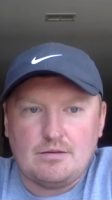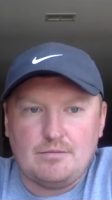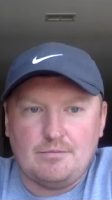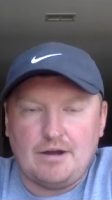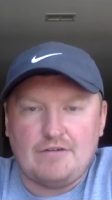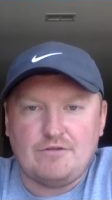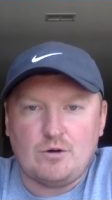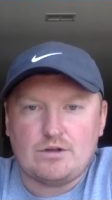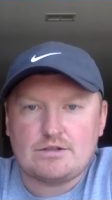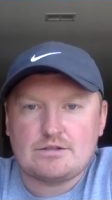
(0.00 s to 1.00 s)
my
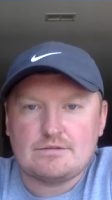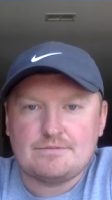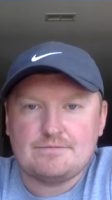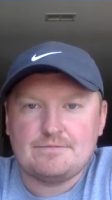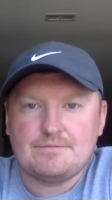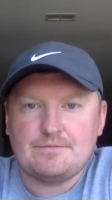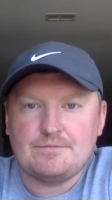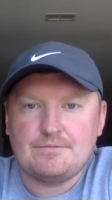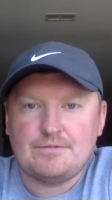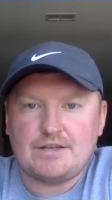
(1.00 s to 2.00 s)
focus.
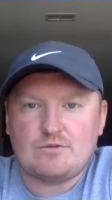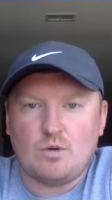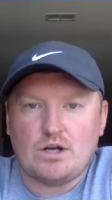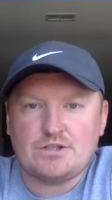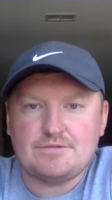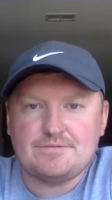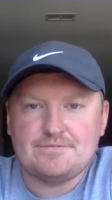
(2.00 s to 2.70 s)
Thanks for watching.